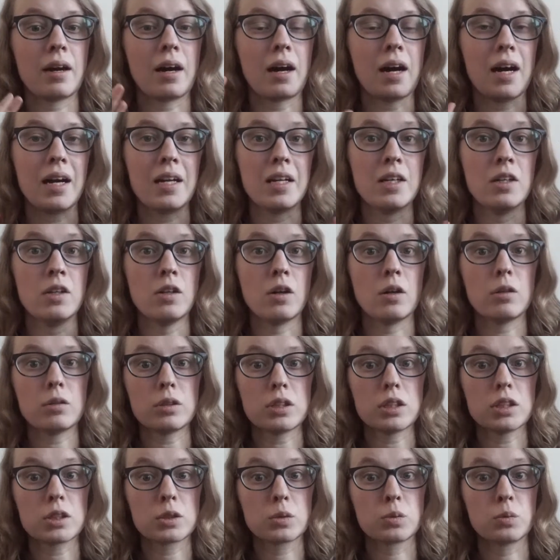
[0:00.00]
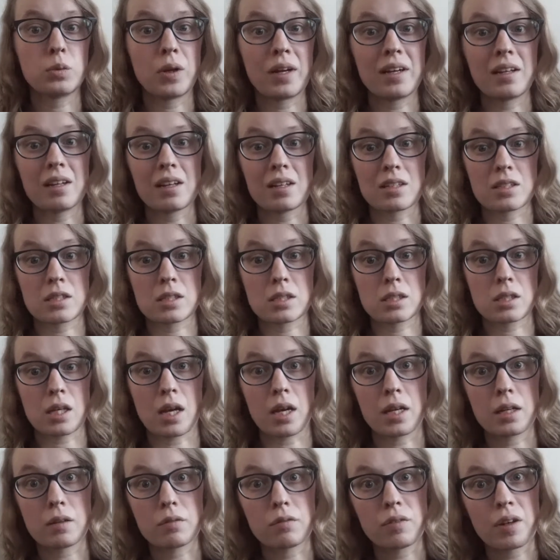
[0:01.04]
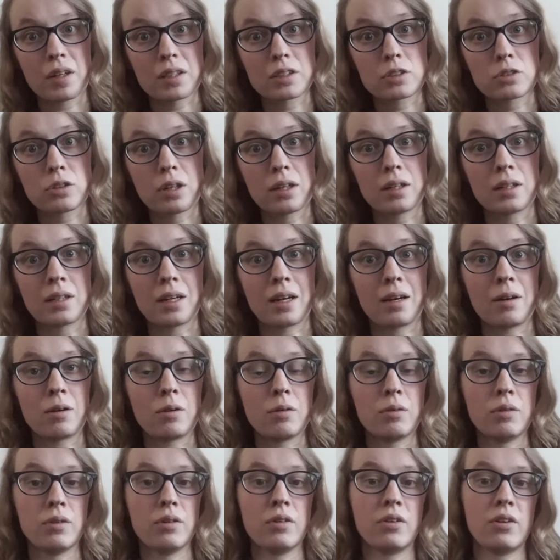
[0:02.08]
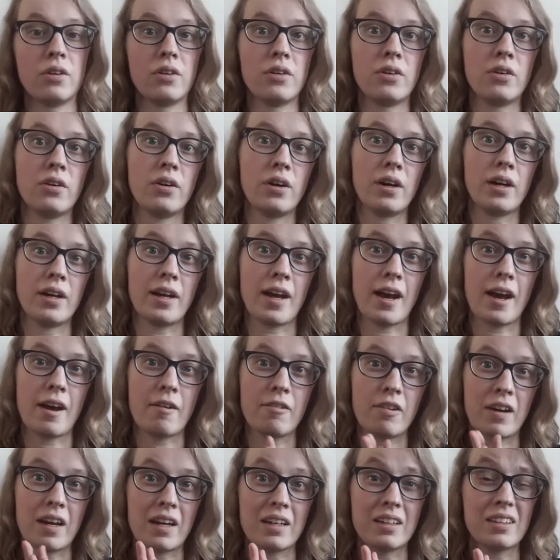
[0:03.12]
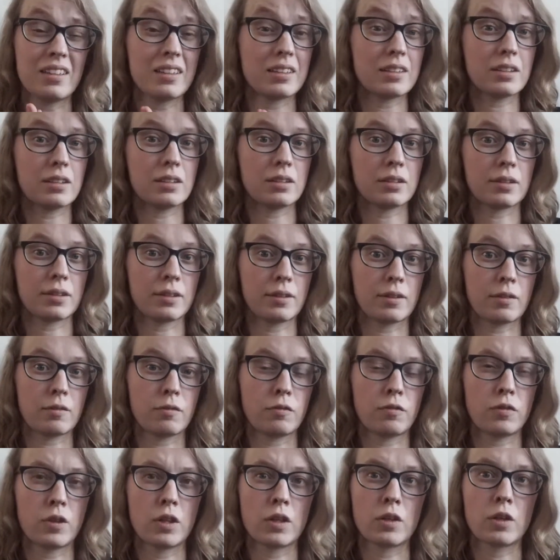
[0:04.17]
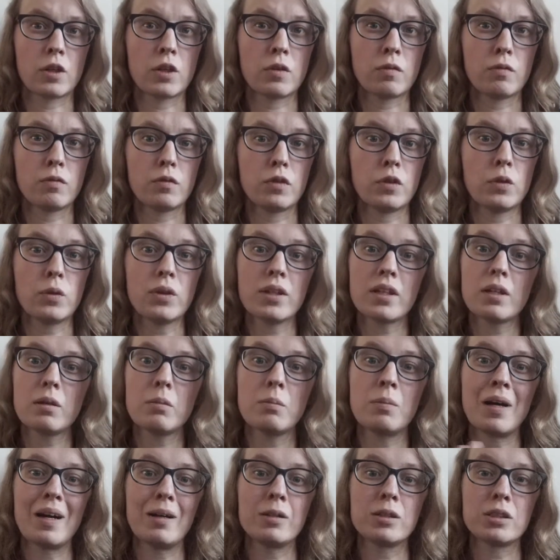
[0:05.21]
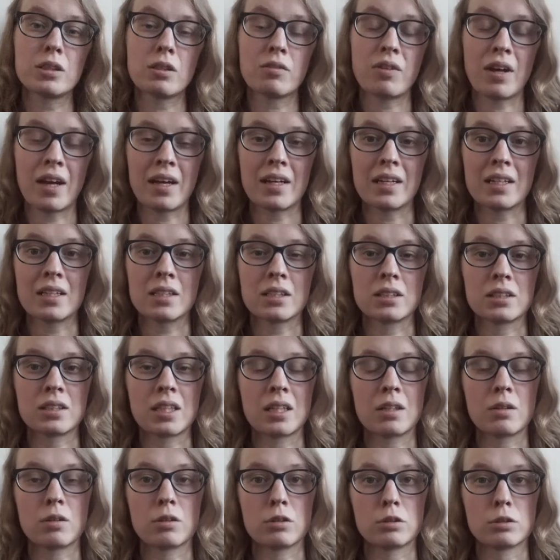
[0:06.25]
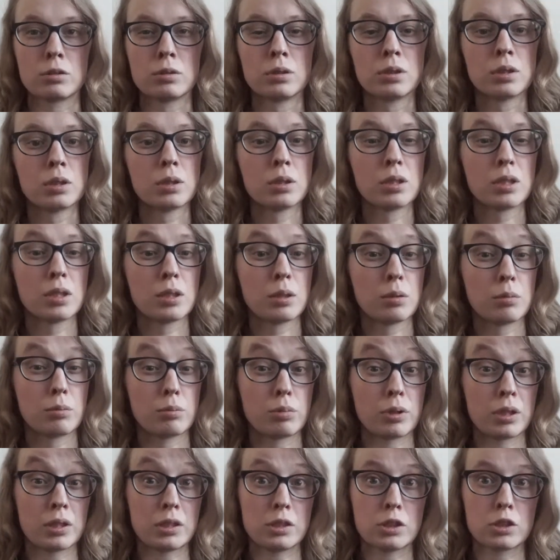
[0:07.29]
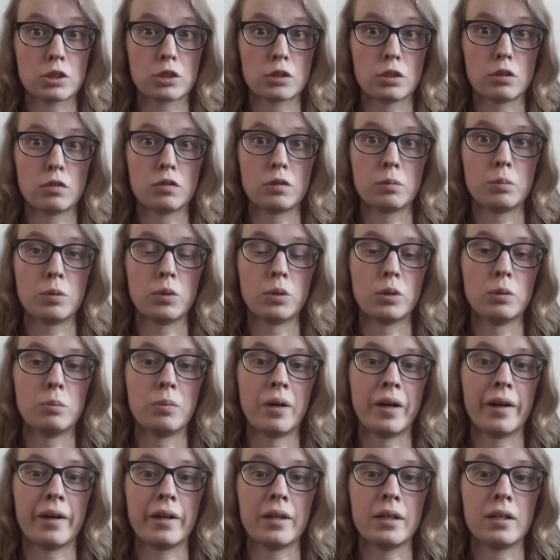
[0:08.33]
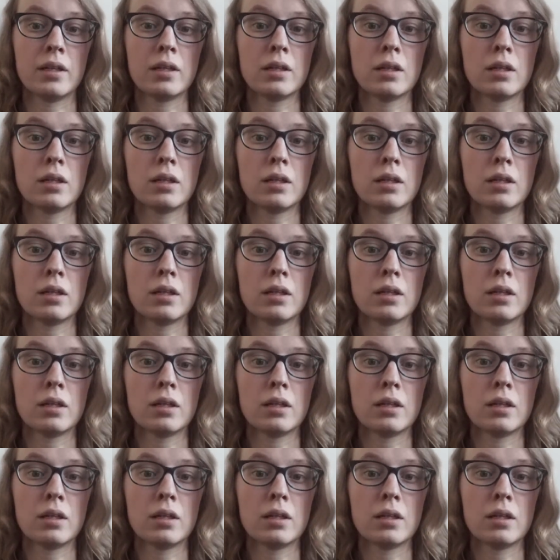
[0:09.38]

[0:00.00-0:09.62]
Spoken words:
I notice way less side effects right now. I have had a few little bouts of headaches that are pretty solvable by